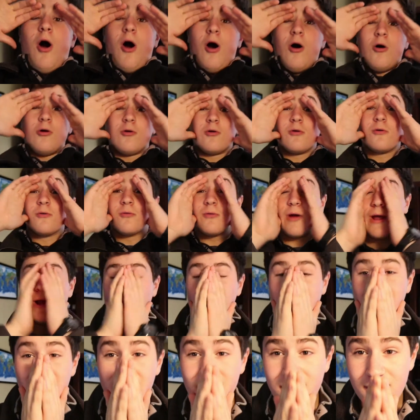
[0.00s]

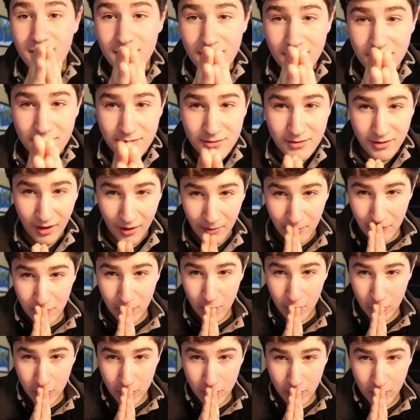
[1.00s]
Aurelius
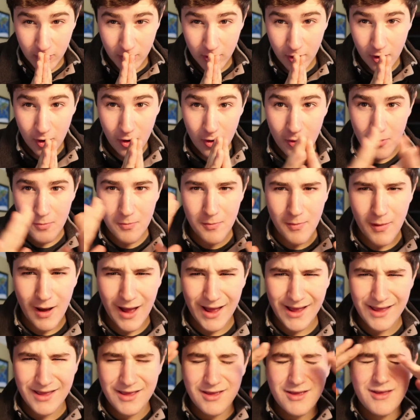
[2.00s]
Dumbledore. Oh
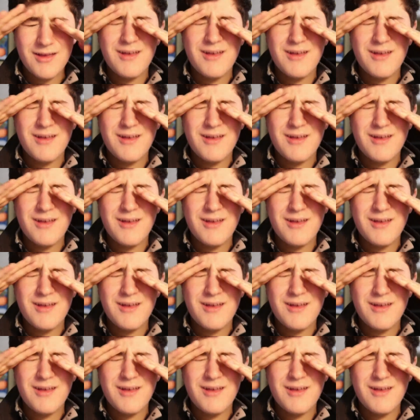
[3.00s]
my